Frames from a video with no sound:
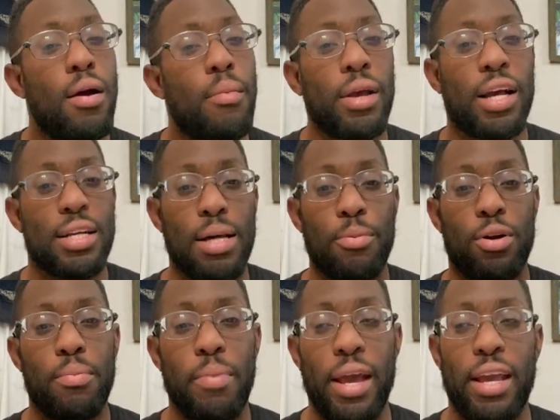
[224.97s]
because I'm
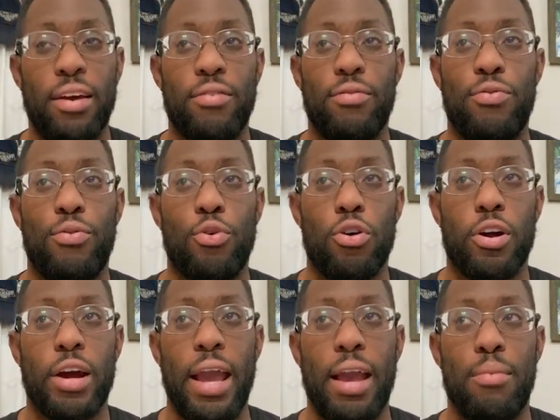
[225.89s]
going to make it
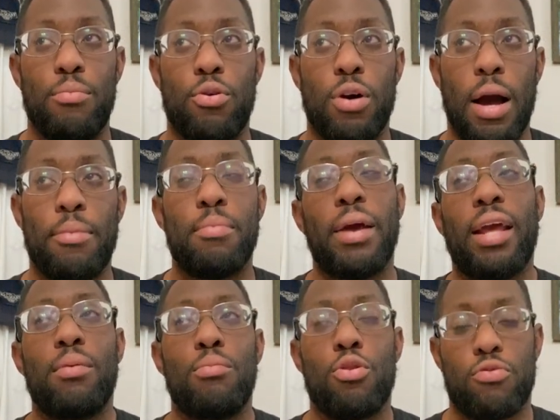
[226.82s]
more
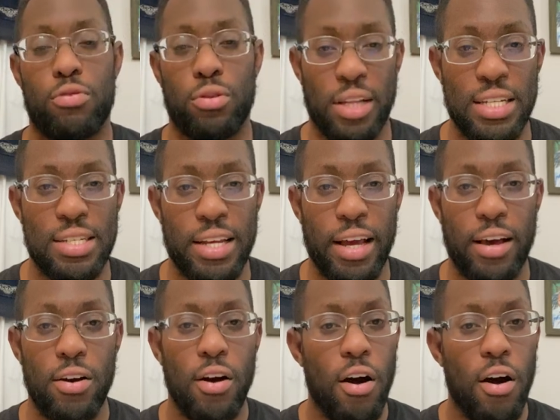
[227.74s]
realistic